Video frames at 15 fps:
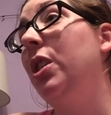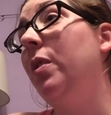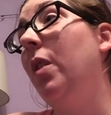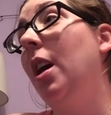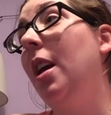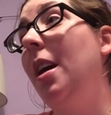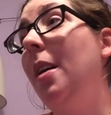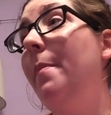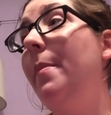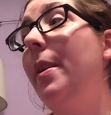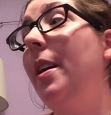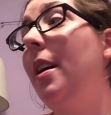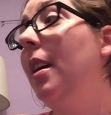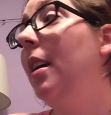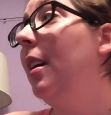chew on it.
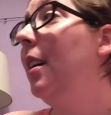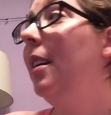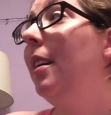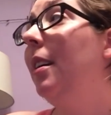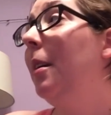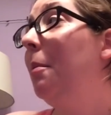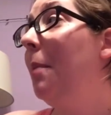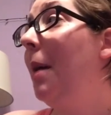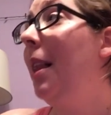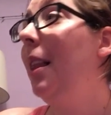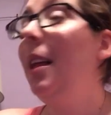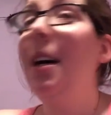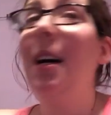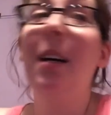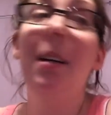But
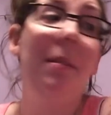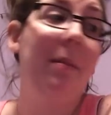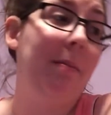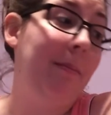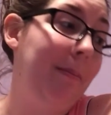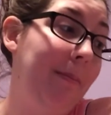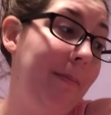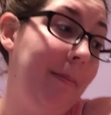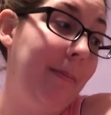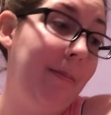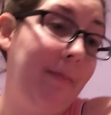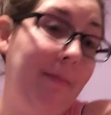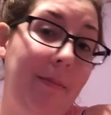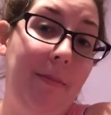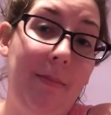Bella,
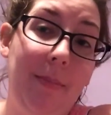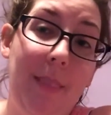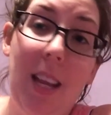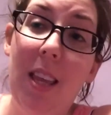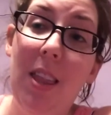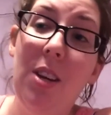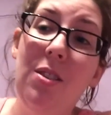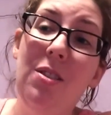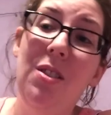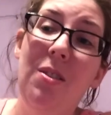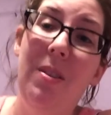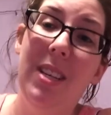there's no